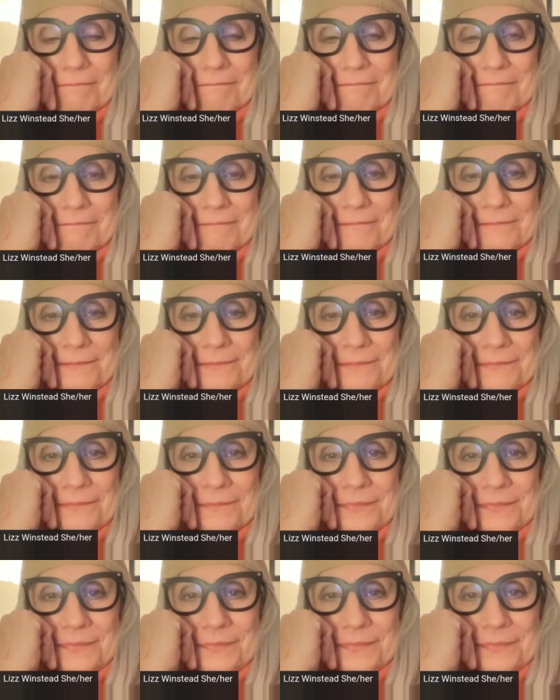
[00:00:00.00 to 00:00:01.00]

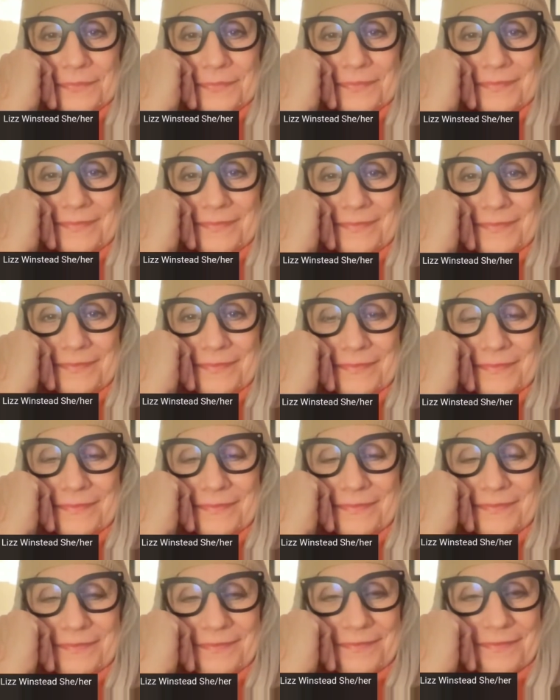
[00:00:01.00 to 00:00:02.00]

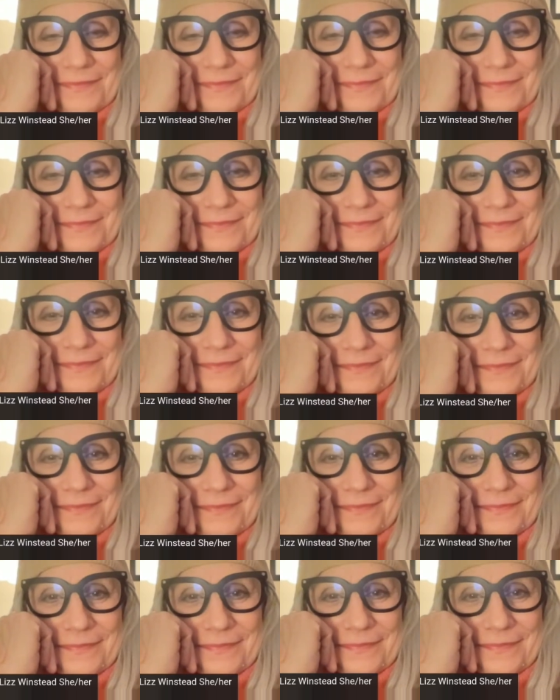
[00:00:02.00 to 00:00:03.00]

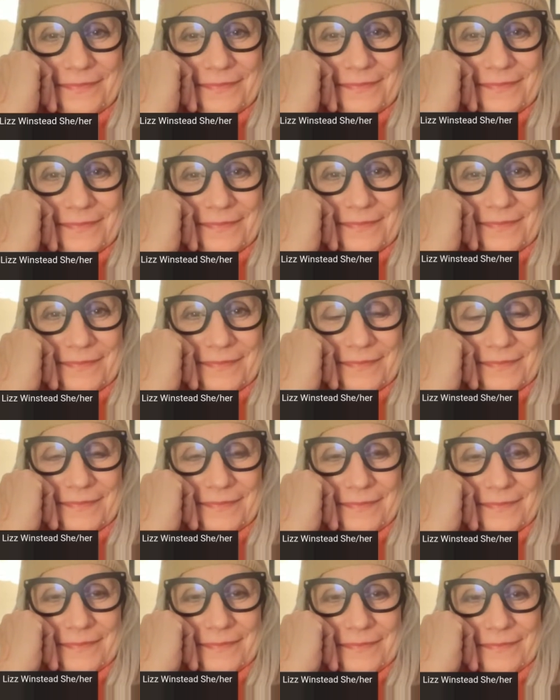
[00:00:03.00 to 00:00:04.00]

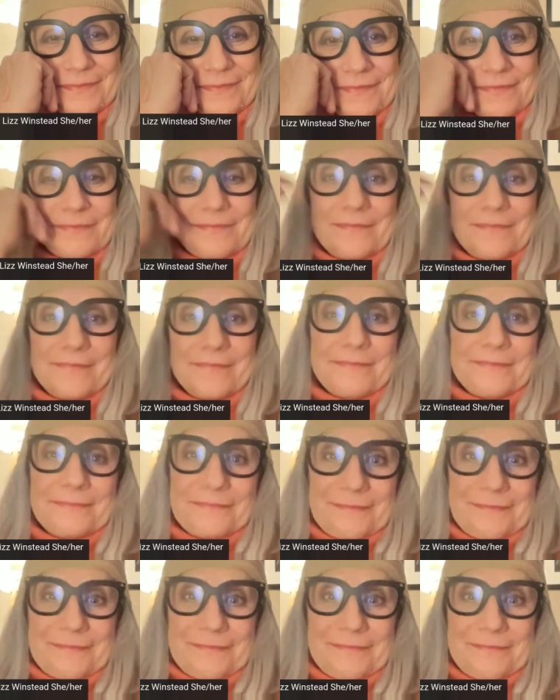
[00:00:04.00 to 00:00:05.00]

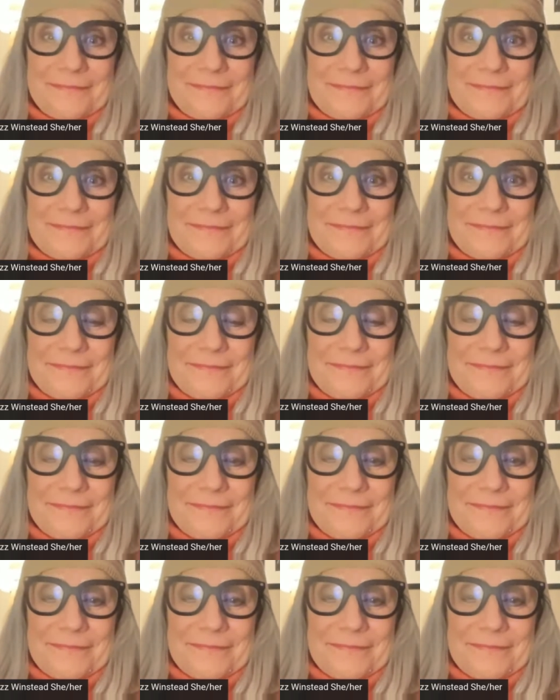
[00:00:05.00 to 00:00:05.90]
(silent)